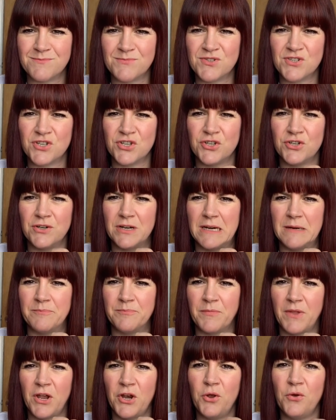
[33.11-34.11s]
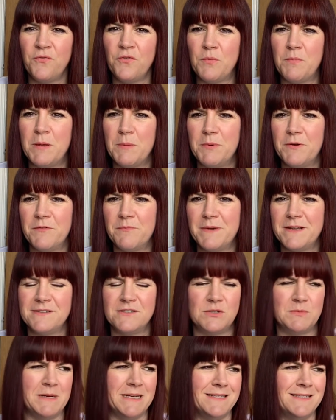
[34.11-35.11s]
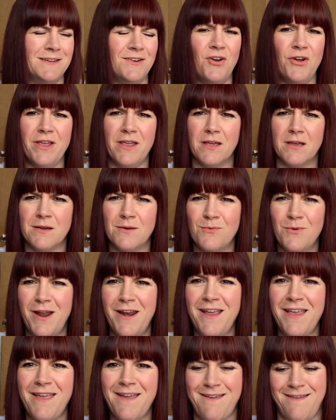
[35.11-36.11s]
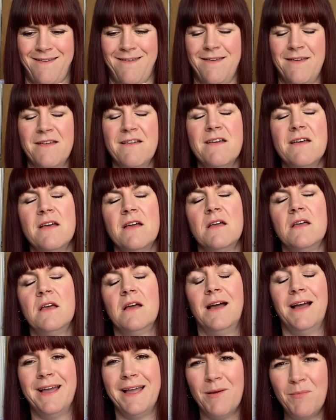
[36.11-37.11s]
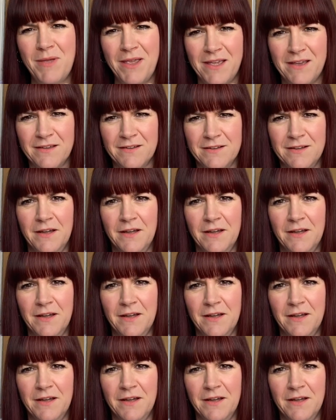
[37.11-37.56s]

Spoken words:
So I know a few people have messaged me and said, "Oi, where are you?" I am here.